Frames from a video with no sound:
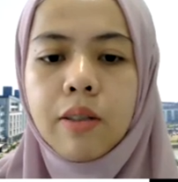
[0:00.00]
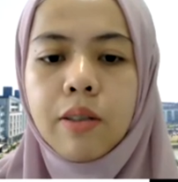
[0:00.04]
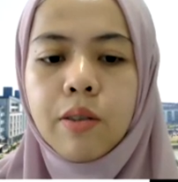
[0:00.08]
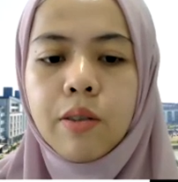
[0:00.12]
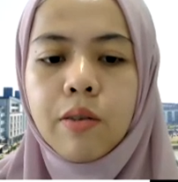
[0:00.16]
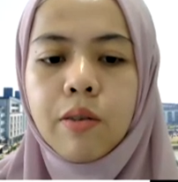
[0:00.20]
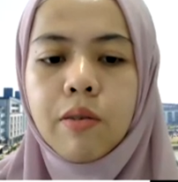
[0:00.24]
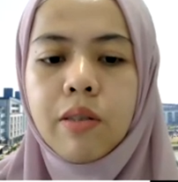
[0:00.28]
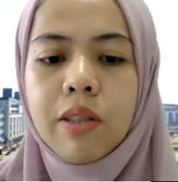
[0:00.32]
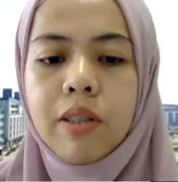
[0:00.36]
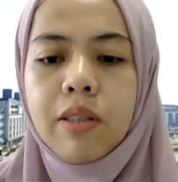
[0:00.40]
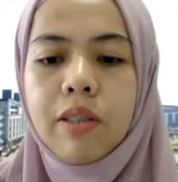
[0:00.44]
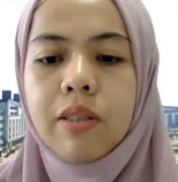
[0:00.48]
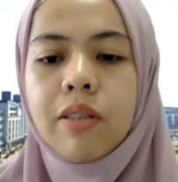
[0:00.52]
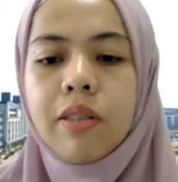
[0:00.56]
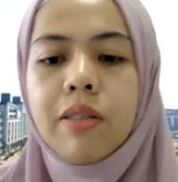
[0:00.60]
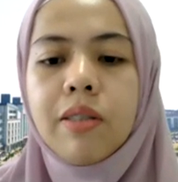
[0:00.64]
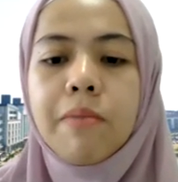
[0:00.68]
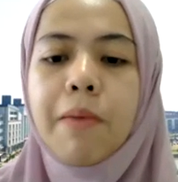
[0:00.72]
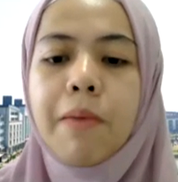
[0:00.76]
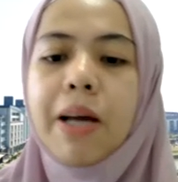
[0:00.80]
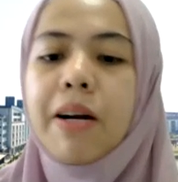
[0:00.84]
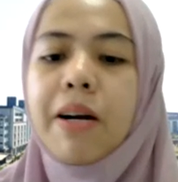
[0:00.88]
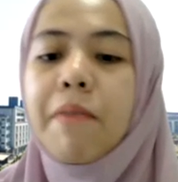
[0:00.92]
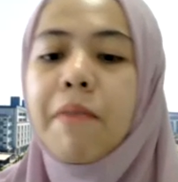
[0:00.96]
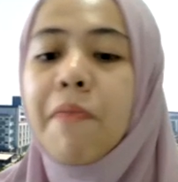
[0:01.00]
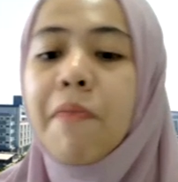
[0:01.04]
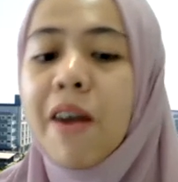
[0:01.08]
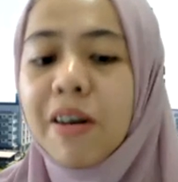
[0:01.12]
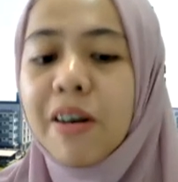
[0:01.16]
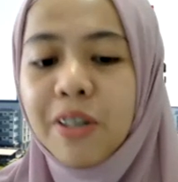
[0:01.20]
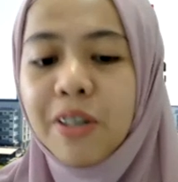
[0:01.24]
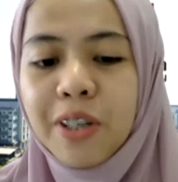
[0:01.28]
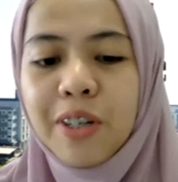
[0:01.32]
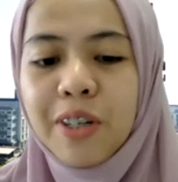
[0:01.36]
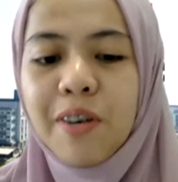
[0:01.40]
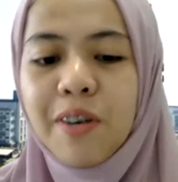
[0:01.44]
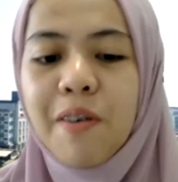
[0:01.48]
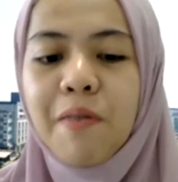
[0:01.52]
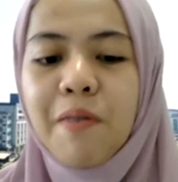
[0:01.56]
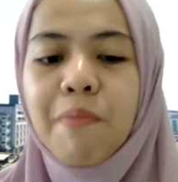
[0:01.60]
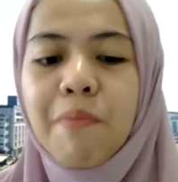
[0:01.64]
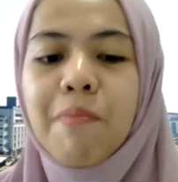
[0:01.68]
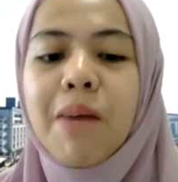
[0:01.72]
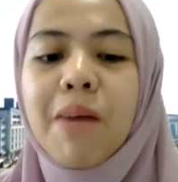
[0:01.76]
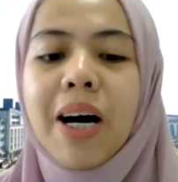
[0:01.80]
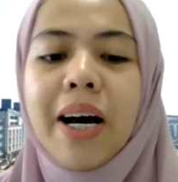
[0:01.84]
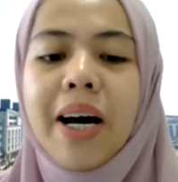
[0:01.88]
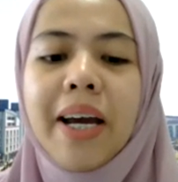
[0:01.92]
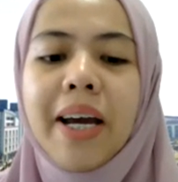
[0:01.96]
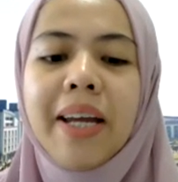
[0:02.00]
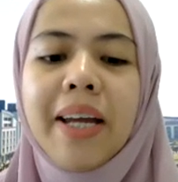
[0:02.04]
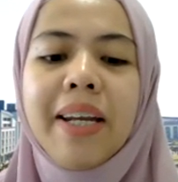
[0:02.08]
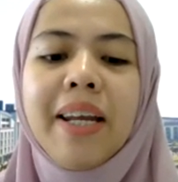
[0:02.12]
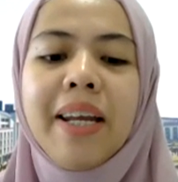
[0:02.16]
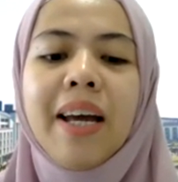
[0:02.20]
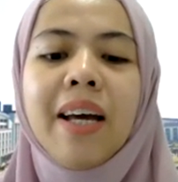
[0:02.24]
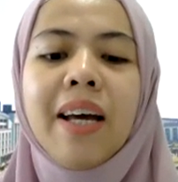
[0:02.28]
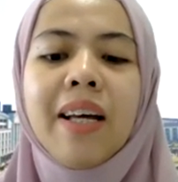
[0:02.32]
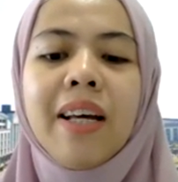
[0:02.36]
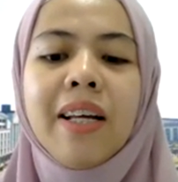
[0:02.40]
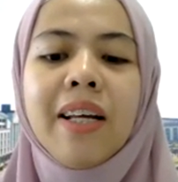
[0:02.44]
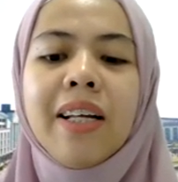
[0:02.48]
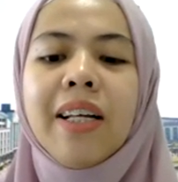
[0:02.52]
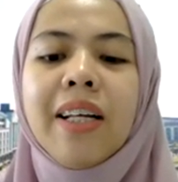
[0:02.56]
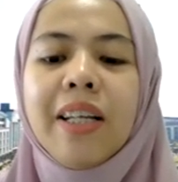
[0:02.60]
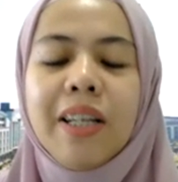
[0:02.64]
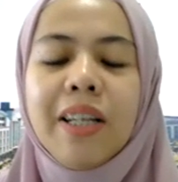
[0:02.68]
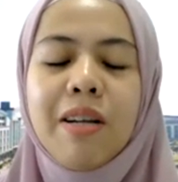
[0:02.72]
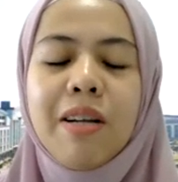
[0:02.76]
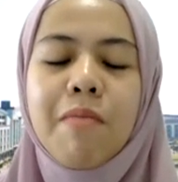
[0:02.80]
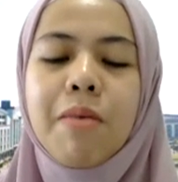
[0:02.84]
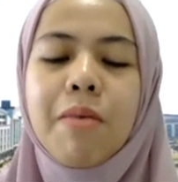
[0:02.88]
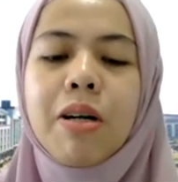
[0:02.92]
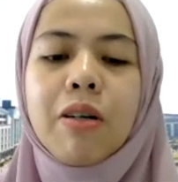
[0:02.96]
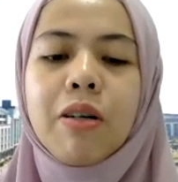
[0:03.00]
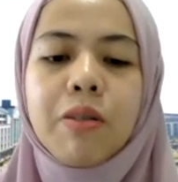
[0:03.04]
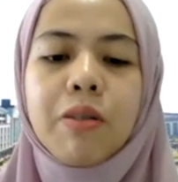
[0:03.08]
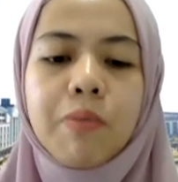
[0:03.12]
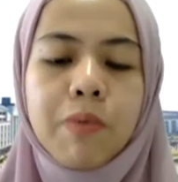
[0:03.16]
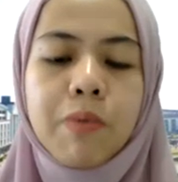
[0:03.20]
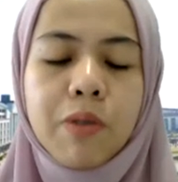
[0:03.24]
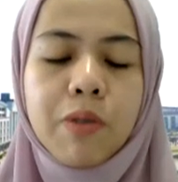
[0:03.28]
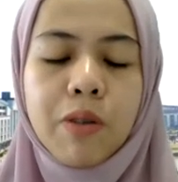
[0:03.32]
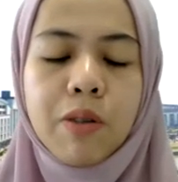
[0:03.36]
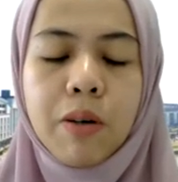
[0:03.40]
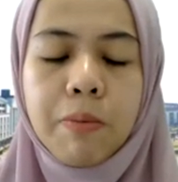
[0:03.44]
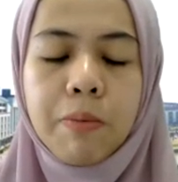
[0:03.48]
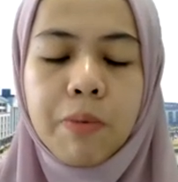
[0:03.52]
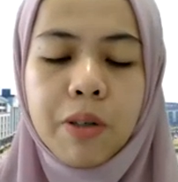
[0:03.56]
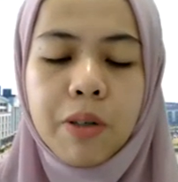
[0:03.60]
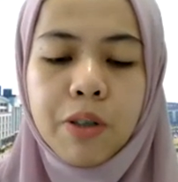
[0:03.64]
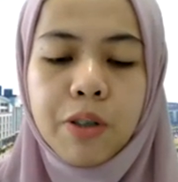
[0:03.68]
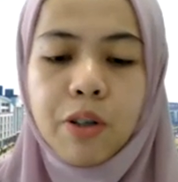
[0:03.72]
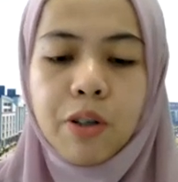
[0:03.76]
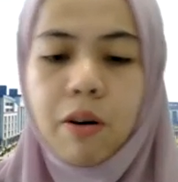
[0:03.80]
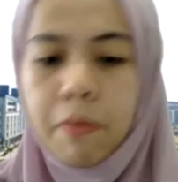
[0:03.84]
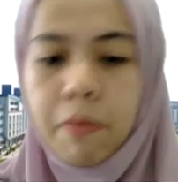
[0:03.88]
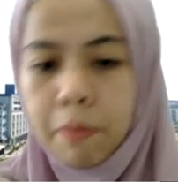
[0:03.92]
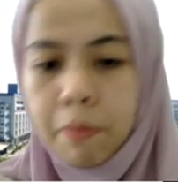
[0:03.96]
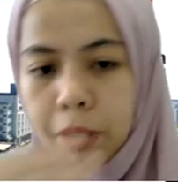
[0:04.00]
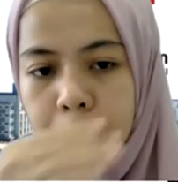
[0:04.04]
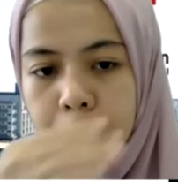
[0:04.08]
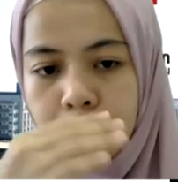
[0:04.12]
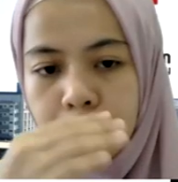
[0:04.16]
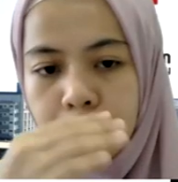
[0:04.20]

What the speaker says: So this is the better version of mine. Yeah. The better version of mine